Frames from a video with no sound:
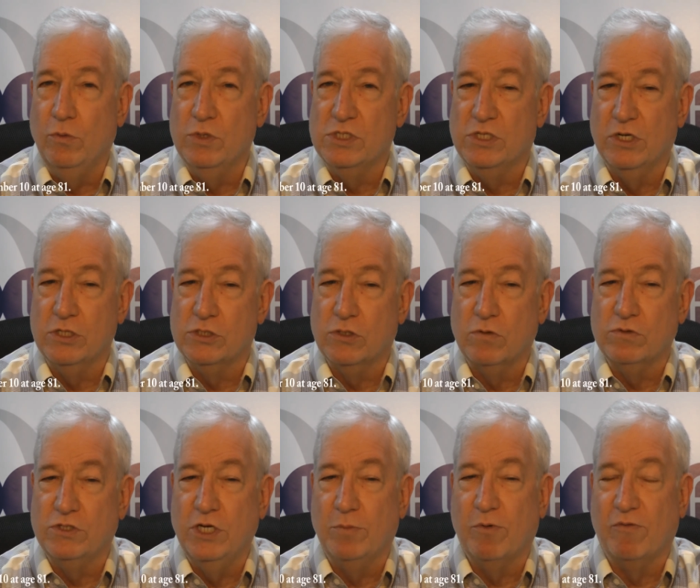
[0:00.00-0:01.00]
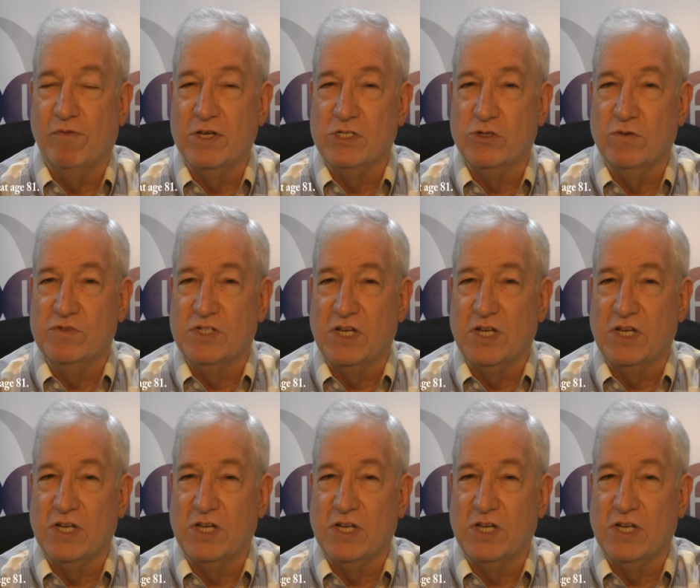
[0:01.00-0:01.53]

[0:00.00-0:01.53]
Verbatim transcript: who is an associate professor of